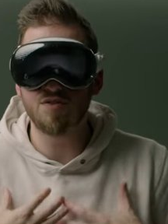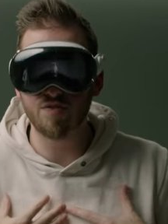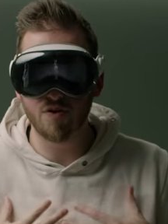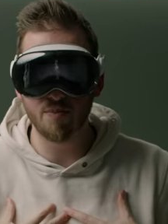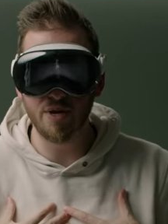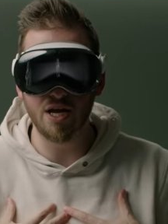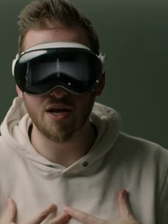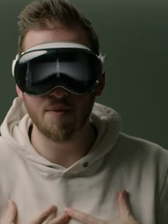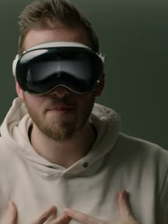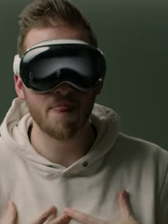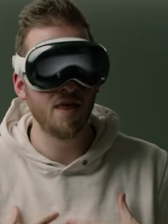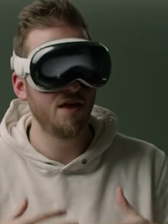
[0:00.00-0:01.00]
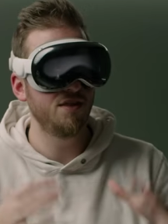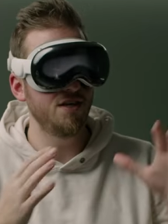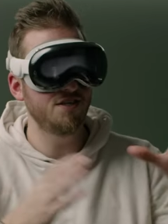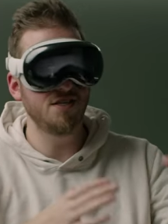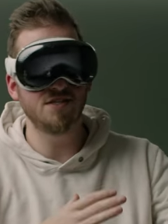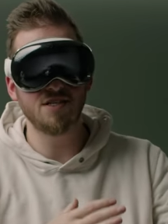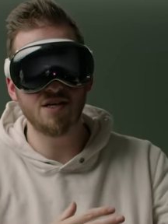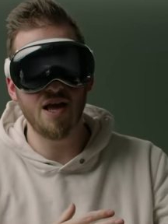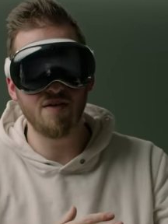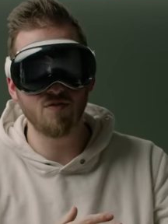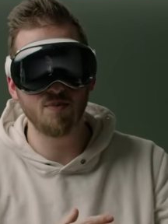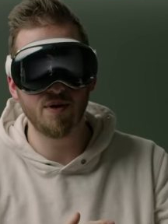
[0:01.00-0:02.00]
for me. This isn't
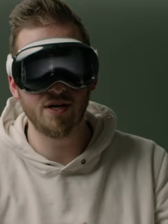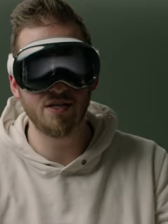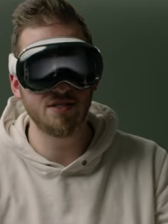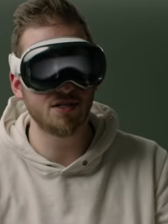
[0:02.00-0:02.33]
everybody's